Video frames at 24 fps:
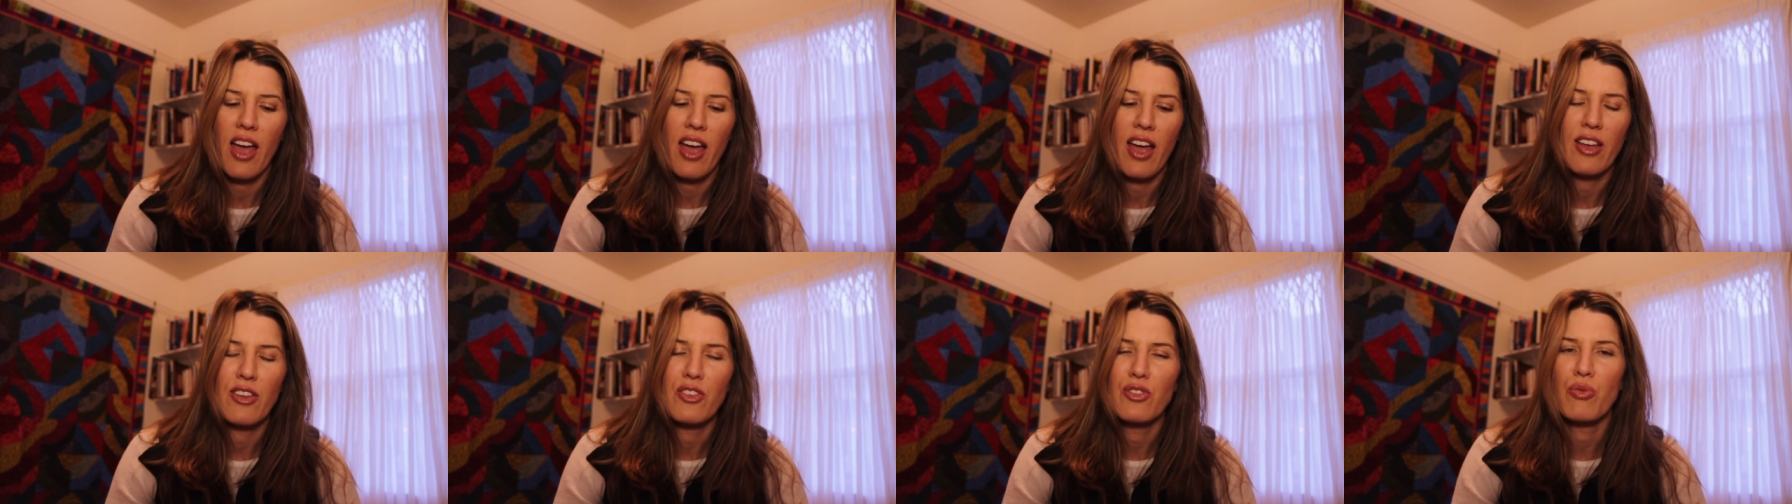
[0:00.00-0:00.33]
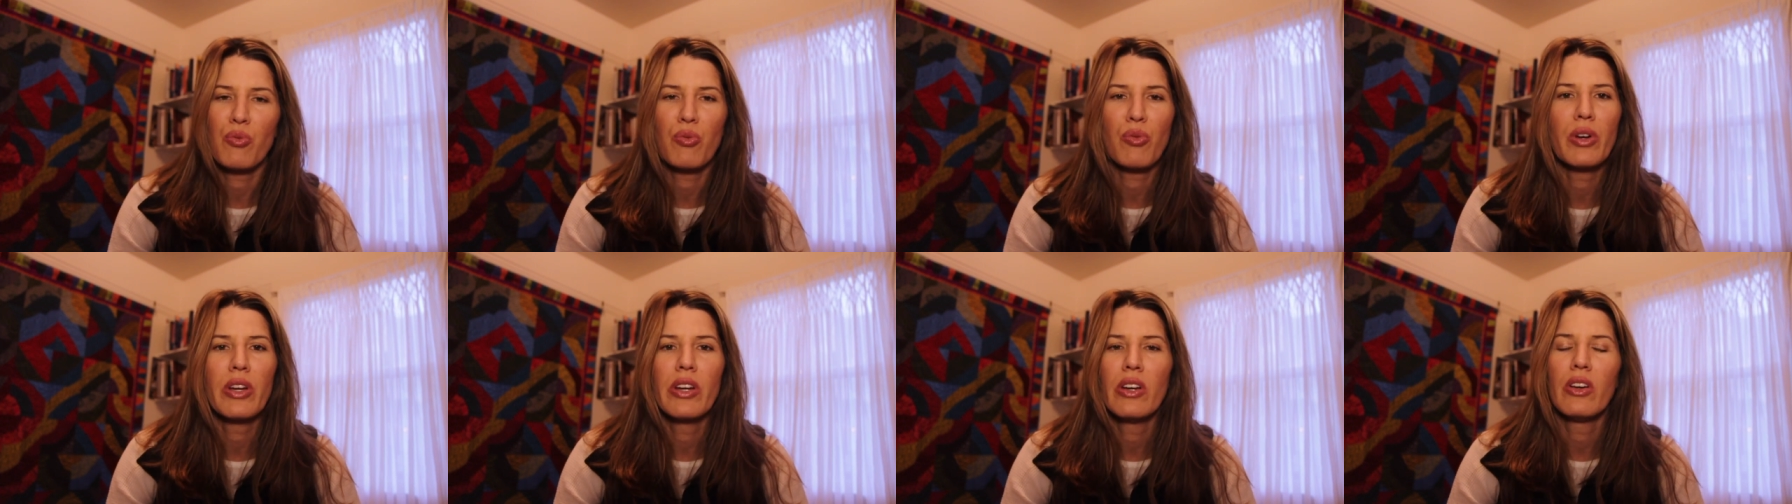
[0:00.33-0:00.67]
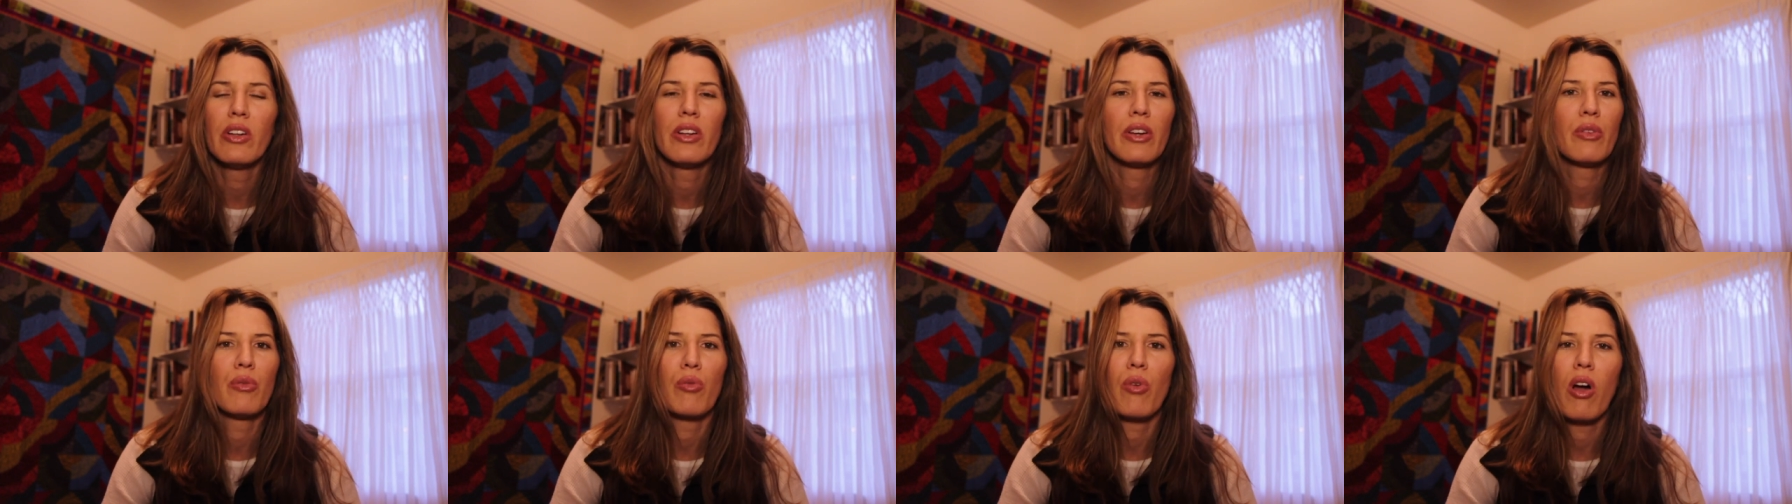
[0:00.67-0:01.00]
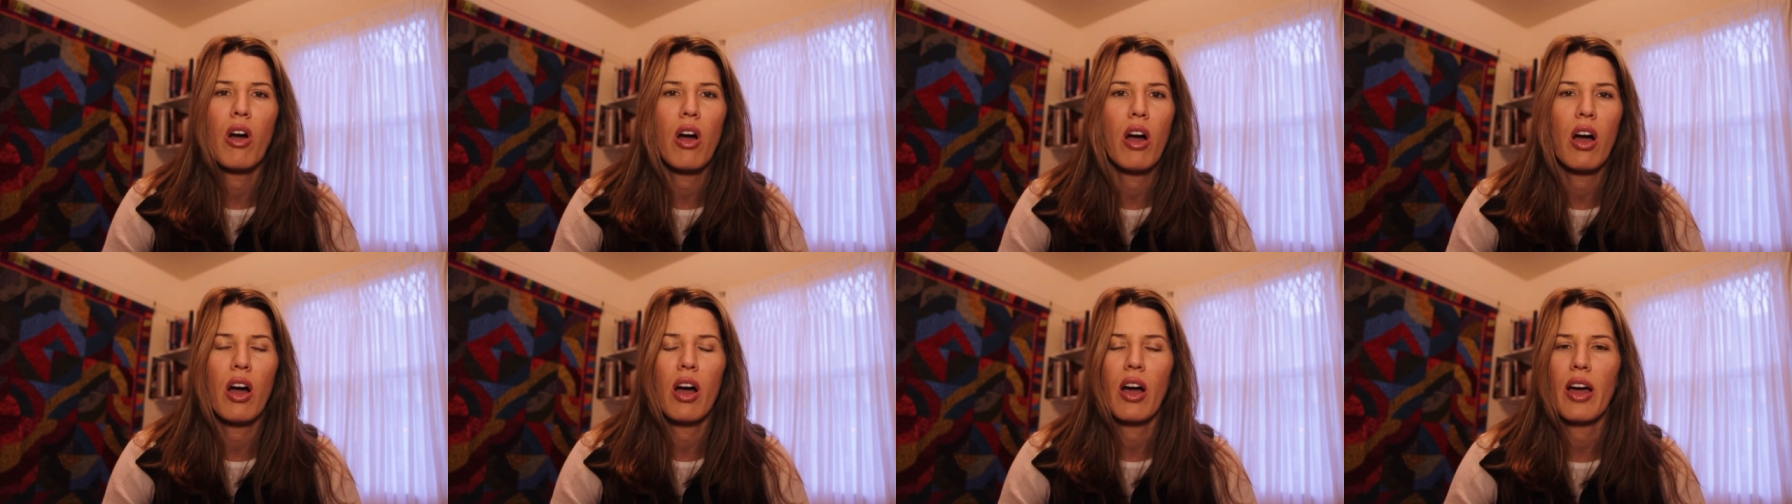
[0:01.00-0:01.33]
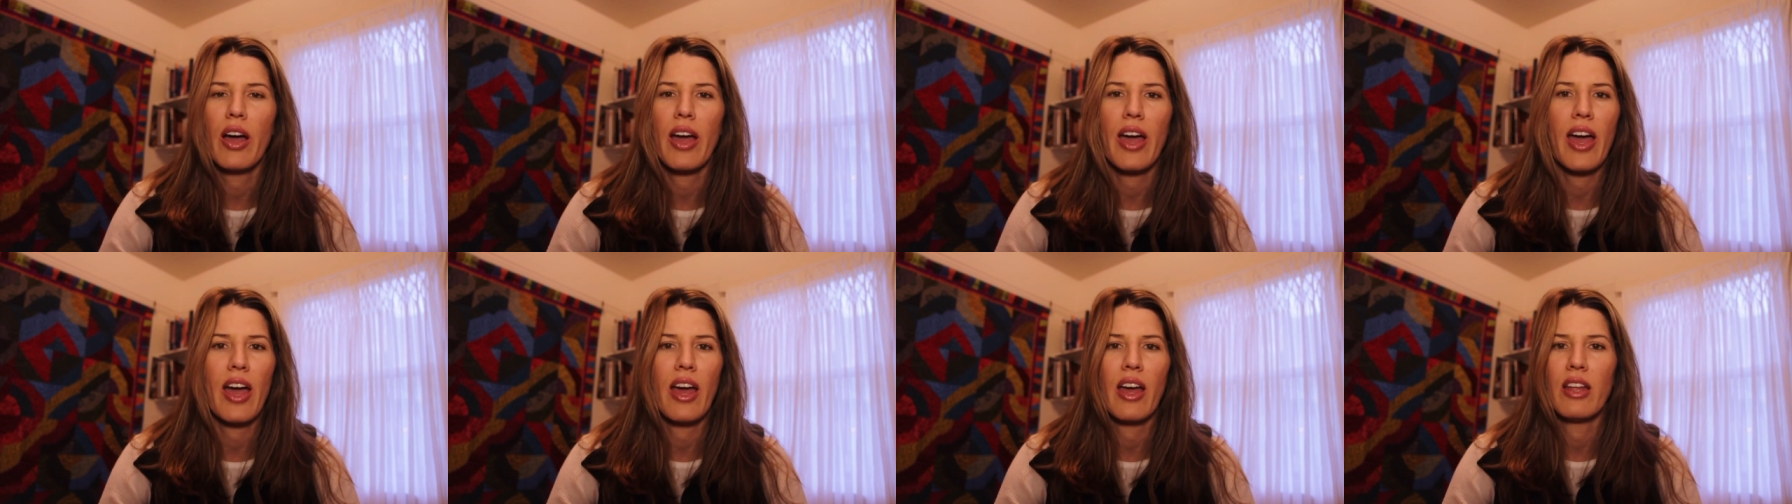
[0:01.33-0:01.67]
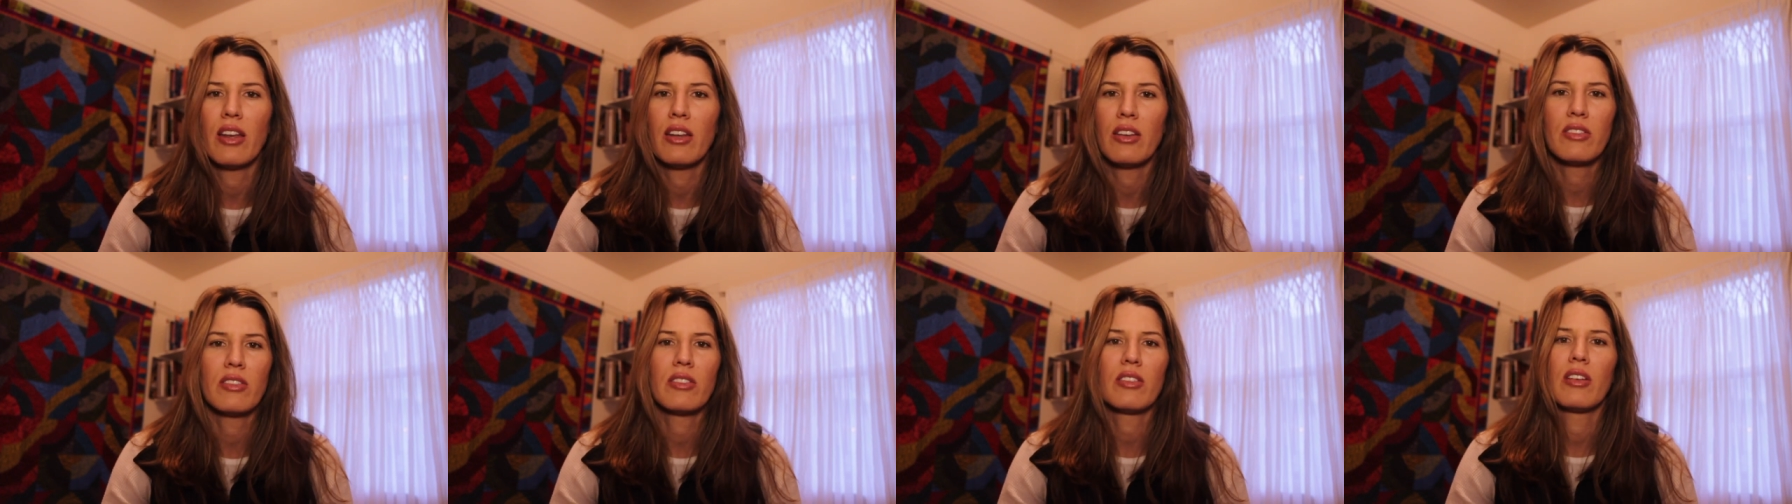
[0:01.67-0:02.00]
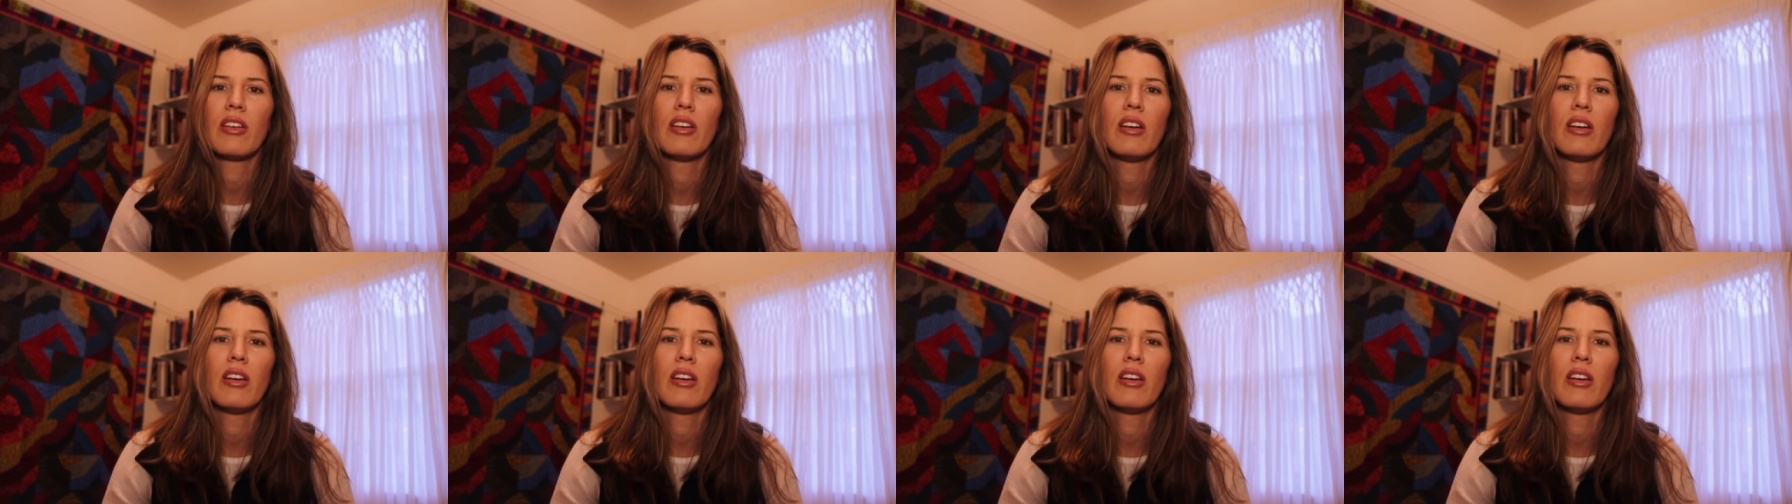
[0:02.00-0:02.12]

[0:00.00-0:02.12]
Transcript: as real and raw and